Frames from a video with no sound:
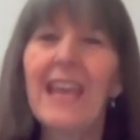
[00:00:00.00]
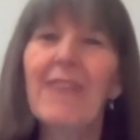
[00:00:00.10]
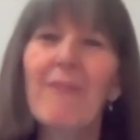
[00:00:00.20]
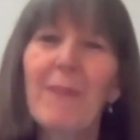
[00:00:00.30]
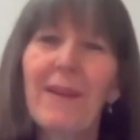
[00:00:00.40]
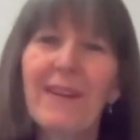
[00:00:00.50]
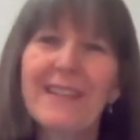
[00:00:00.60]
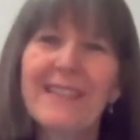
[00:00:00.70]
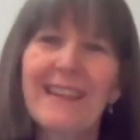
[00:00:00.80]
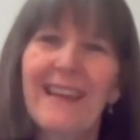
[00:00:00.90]
He
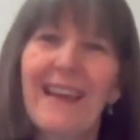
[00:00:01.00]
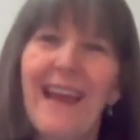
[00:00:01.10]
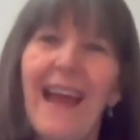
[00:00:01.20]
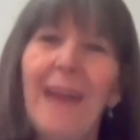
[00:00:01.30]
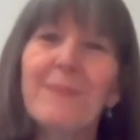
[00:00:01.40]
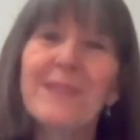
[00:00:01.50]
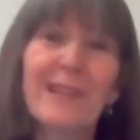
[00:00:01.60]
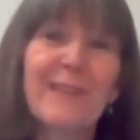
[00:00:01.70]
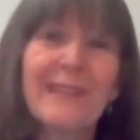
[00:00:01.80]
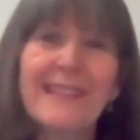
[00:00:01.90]
replied,
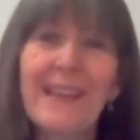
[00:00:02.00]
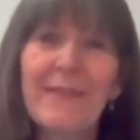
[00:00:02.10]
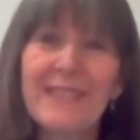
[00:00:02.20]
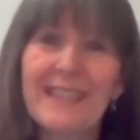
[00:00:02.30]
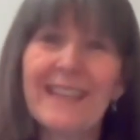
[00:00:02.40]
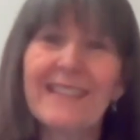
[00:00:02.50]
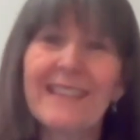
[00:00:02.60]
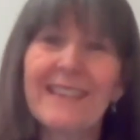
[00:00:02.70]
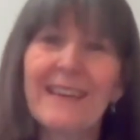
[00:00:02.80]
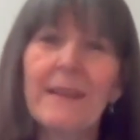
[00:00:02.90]
"Absolutely
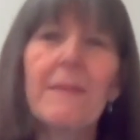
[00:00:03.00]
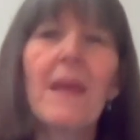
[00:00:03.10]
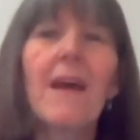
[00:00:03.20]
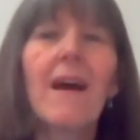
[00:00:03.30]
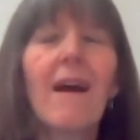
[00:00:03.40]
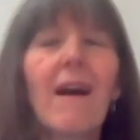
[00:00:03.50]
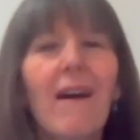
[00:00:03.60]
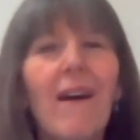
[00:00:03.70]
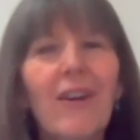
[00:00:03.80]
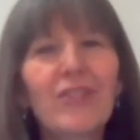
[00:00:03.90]
devastated.
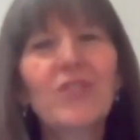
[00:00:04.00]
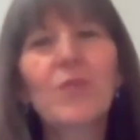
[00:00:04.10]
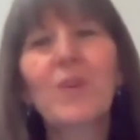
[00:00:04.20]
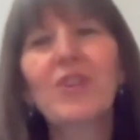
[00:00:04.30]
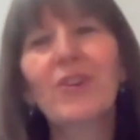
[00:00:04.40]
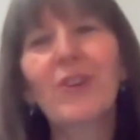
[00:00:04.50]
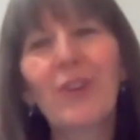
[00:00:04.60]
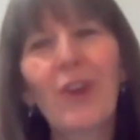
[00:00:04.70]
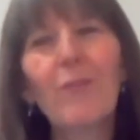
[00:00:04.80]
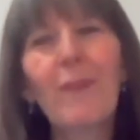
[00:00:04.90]
I just wish I
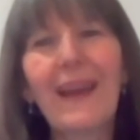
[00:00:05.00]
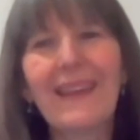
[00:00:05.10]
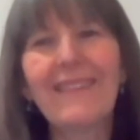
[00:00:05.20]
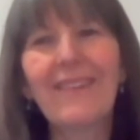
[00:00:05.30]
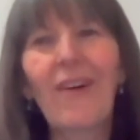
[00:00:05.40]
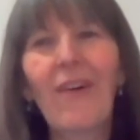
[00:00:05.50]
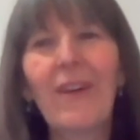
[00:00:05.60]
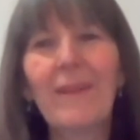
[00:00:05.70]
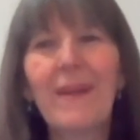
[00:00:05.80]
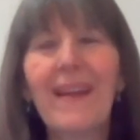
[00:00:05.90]
could go back in
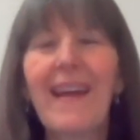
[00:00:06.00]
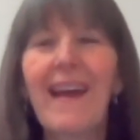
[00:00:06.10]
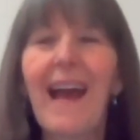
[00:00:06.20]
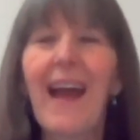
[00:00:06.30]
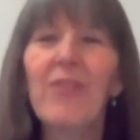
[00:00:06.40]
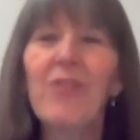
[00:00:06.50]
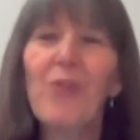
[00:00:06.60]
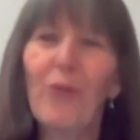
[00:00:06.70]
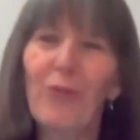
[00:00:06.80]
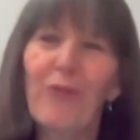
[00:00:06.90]
time and
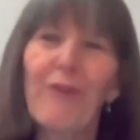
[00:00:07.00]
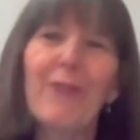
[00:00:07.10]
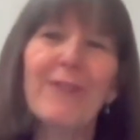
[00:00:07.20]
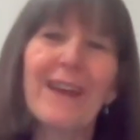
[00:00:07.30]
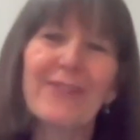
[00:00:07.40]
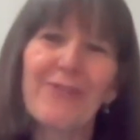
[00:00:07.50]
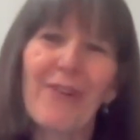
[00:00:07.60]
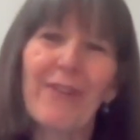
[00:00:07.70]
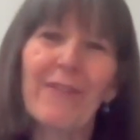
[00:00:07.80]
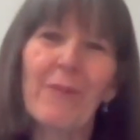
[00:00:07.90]
not throw that
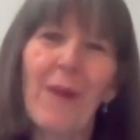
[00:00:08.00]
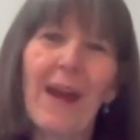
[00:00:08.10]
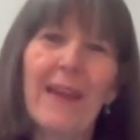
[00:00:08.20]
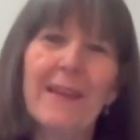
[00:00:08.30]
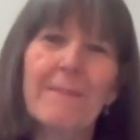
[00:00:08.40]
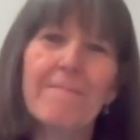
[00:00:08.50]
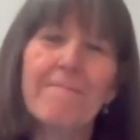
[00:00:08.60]
drive away."